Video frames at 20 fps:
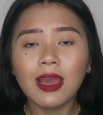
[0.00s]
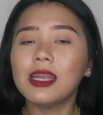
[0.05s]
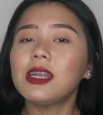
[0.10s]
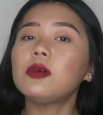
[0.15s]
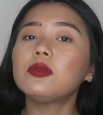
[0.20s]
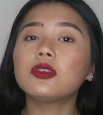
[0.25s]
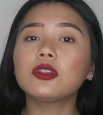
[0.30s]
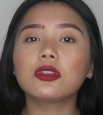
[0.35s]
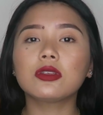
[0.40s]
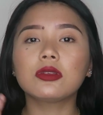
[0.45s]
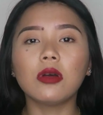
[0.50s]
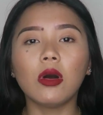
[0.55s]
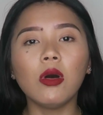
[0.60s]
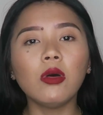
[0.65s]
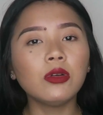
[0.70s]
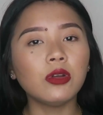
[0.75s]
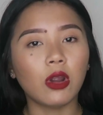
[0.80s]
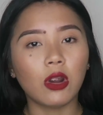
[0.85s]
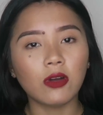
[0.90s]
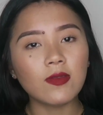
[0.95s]
And I was
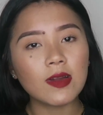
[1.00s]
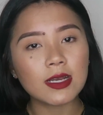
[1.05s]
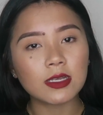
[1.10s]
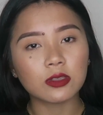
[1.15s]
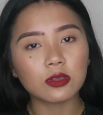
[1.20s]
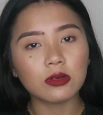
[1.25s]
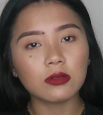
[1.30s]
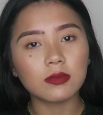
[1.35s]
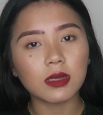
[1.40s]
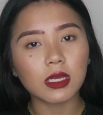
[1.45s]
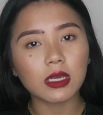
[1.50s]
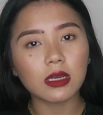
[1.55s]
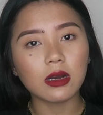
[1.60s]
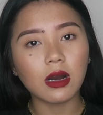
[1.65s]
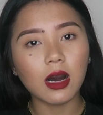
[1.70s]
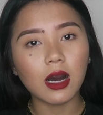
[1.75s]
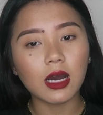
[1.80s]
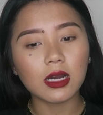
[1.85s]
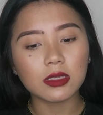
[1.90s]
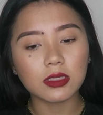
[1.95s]
so nervous, oh my
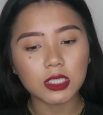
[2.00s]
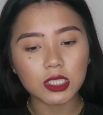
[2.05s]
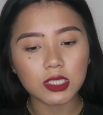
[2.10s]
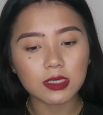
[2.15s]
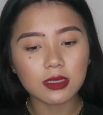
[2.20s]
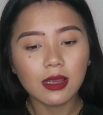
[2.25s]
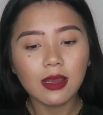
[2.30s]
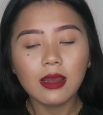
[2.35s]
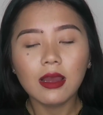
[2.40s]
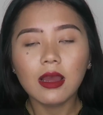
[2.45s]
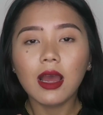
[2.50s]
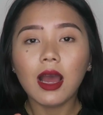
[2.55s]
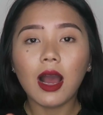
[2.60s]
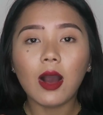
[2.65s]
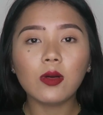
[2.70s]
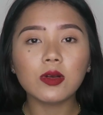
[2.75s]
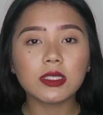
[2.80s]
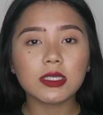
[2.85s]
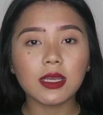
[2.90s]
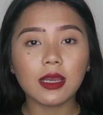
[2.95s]
god. Just,
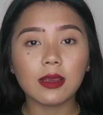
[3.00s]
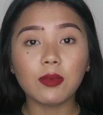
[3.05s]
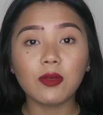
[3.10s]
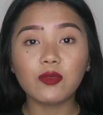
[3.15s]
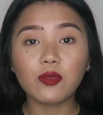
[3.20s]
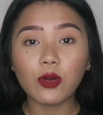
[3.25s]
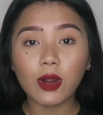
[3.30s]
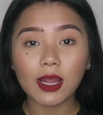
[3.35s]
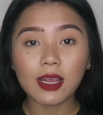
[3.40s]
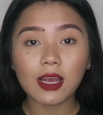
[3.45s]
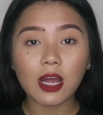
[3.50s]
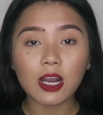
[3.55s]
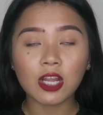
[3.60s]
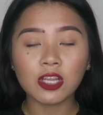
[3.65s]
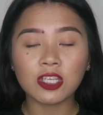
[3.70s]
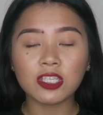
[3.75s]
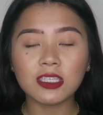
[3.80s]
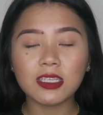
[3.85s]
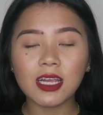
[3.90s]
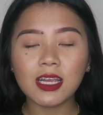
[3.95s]
I was like, before I got
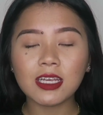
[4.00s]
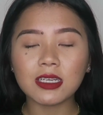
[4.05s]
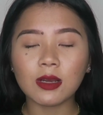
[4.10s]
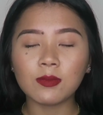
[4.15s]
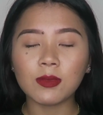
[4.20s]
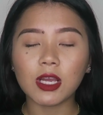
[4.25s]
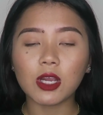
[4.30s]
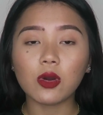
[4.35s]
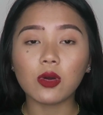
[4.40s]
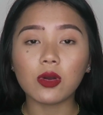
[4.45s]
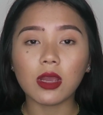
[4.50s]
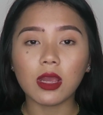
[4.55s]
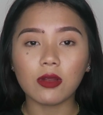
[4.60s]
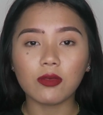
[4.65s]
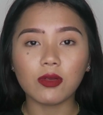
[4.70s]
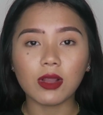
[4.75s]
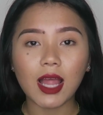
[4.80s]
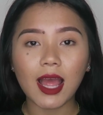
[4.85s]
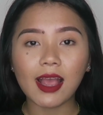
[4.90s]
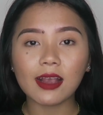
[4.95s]
on the stage, I'm like, okay,
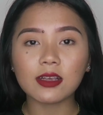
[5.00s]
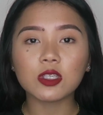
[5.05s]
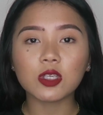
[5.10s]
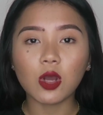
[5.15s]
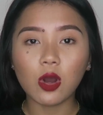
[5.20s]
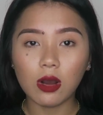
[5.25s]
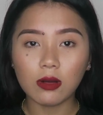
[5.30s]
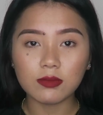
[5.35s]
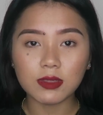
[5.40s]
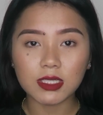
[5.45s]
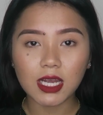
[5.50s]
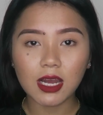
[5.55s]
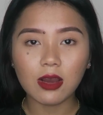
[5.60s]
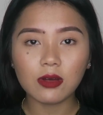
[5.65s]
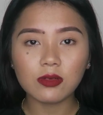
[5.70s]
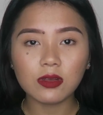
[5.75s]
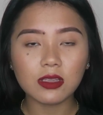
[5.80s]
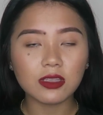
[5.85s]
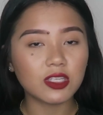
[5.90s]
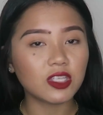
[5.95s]
relax, calm
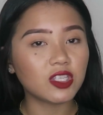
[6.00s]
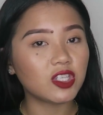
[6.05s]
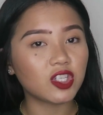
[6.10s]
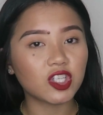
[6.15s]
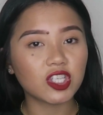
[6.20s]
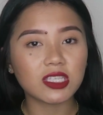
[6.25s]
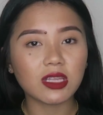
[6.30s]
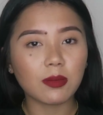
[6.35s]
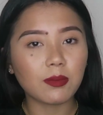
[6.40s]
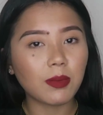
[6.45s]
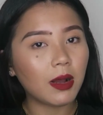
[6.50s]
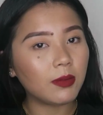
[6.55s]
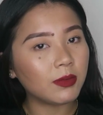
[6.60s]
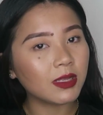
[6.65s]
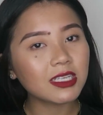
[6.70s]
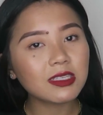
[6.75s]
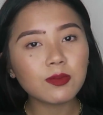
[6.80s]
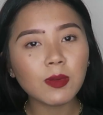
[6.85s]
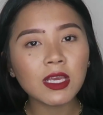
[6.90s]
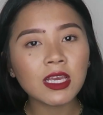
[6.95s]
down, this is just like
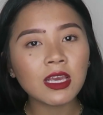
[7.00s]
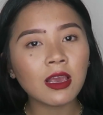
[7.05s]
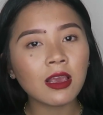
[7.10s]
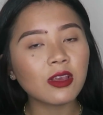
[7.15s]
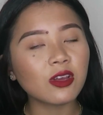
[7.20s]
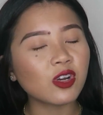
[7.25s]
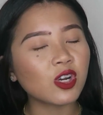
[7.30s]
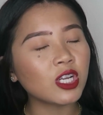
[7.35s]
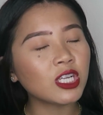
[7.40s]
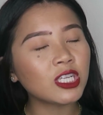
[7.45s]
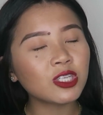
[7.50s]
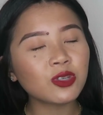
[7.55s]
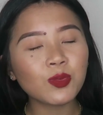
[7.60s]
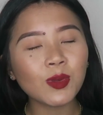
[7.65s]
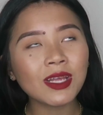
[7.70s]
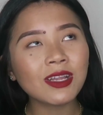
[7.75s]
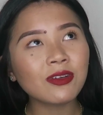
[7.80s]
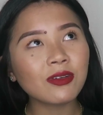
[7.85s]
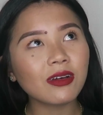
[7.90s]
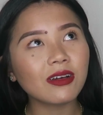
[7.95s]
public speaking, you don't need to
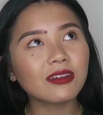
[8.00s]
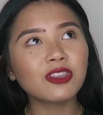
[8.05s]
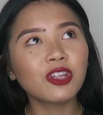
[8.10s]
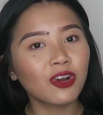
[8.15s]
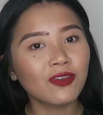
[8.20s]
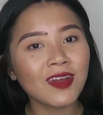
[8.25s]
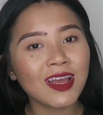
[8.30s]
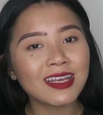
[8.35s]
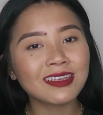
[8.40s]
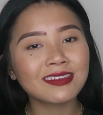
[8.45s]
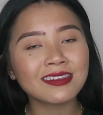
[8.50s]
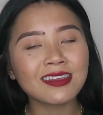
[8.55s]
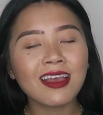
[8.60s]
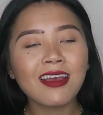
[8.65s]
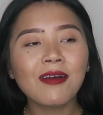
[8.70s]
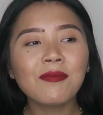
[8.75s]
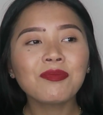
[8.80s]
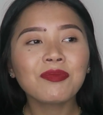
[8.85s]
be nervous.